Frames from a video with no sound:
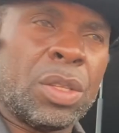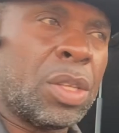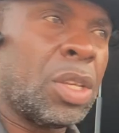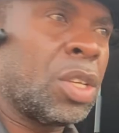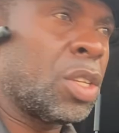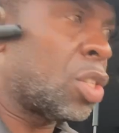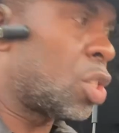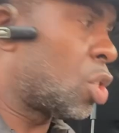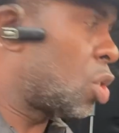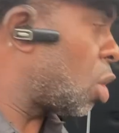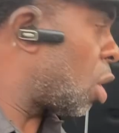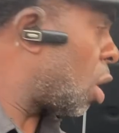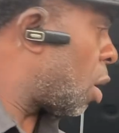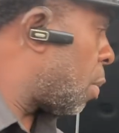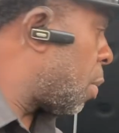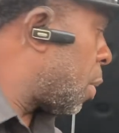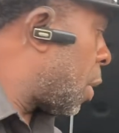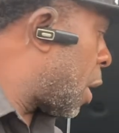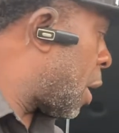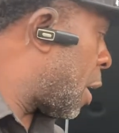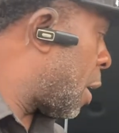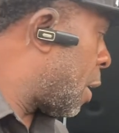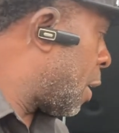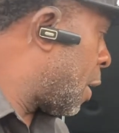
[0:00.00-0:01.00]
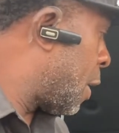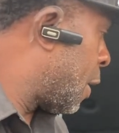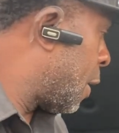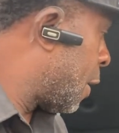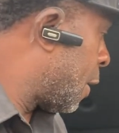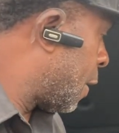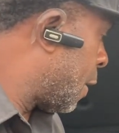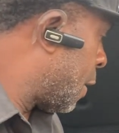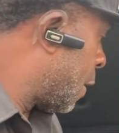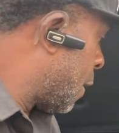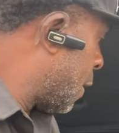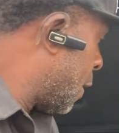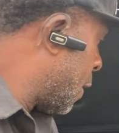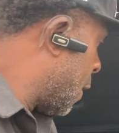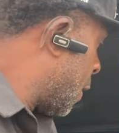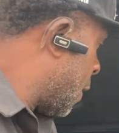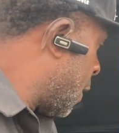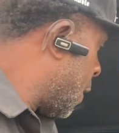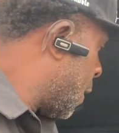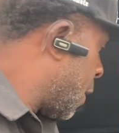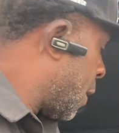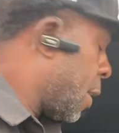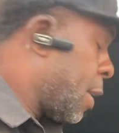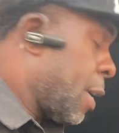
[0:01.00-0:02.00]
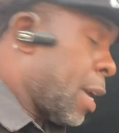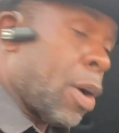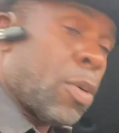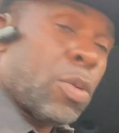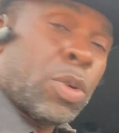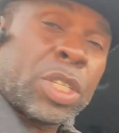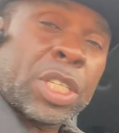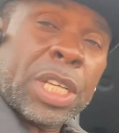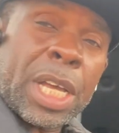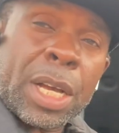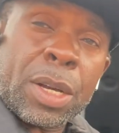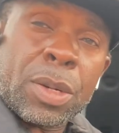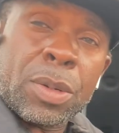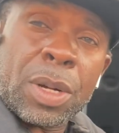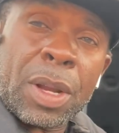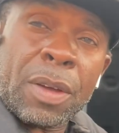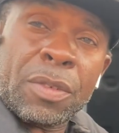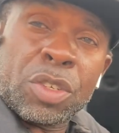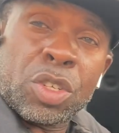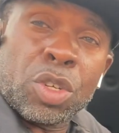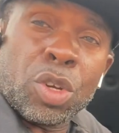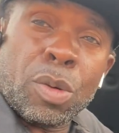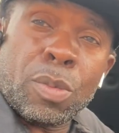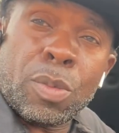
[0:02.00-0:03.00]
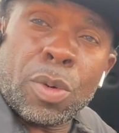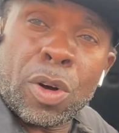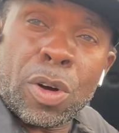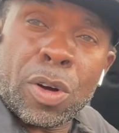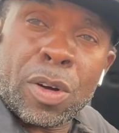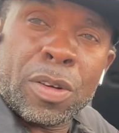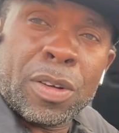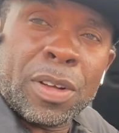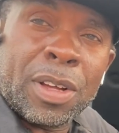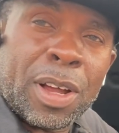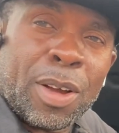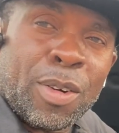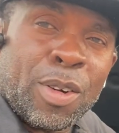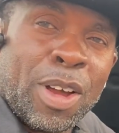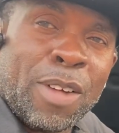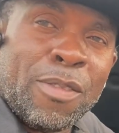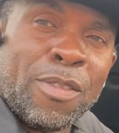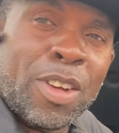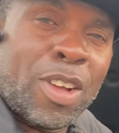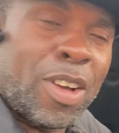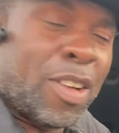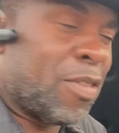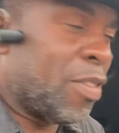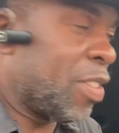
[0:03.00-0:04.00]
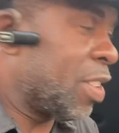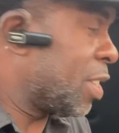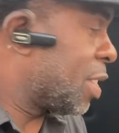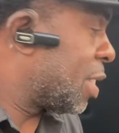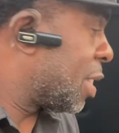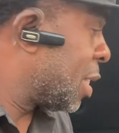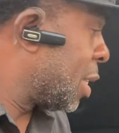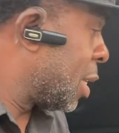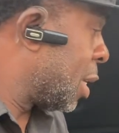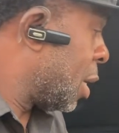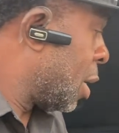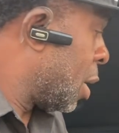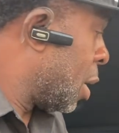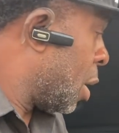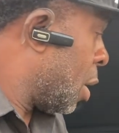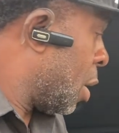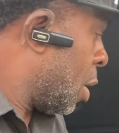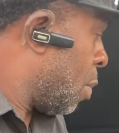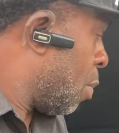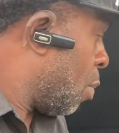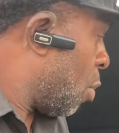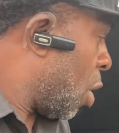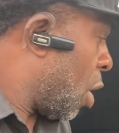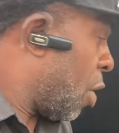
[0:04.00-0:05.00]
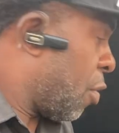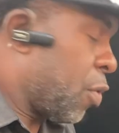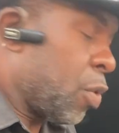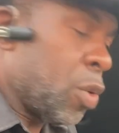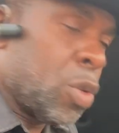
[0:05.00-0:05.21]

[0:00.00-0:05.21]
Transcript: this job here. Uh, I wish I could have shown more. I would have loved it. But if